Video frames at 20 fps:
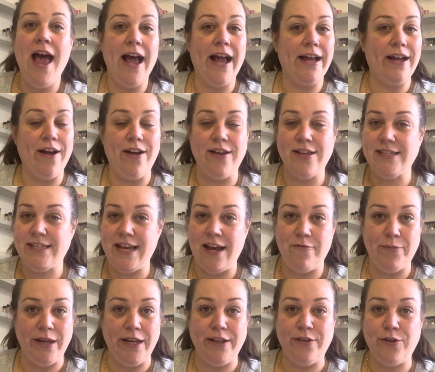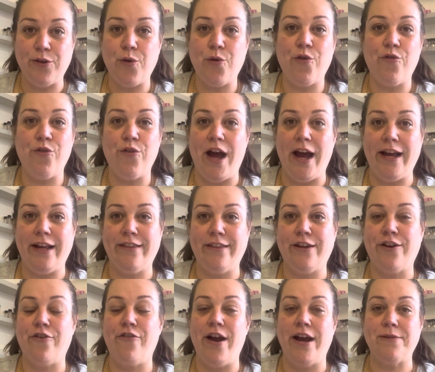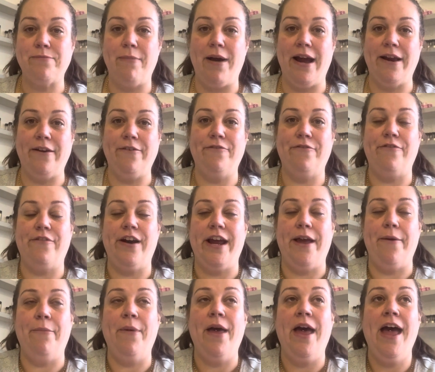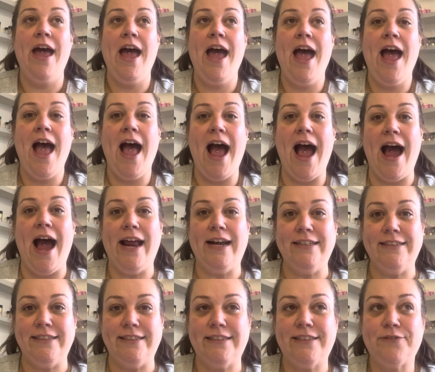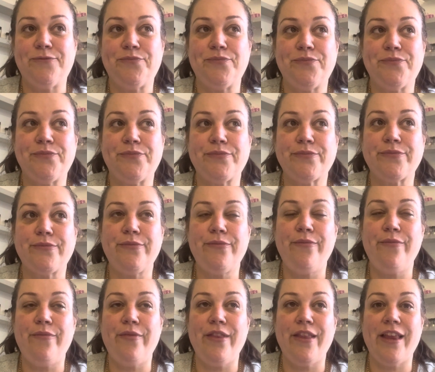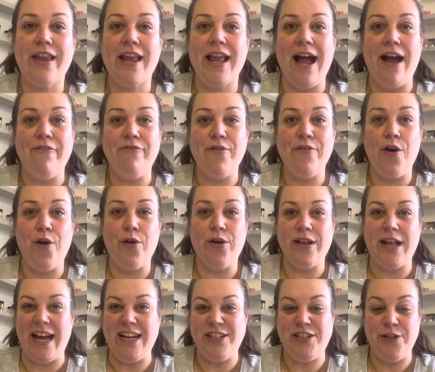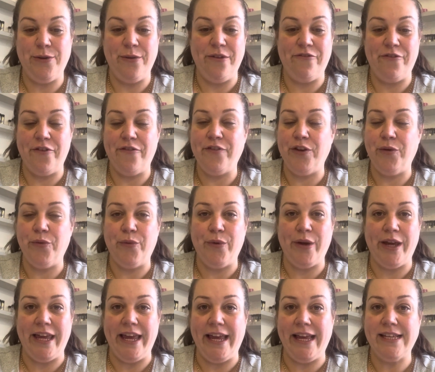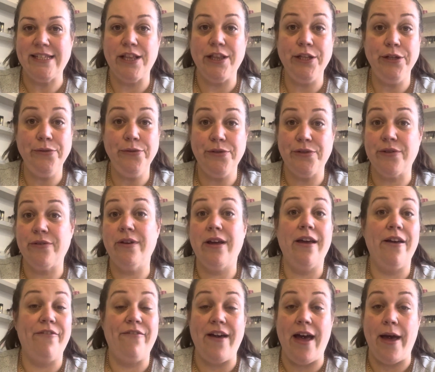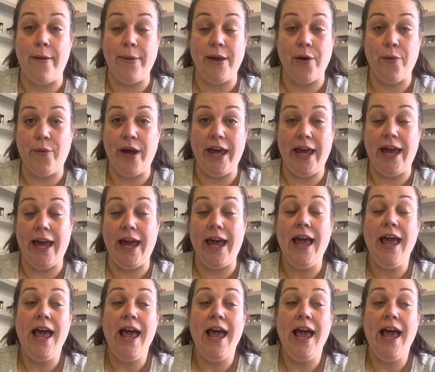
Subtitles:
I can't say I've been in the correct mind frame, and I do it for a few weeks, lose a fair bit of weight,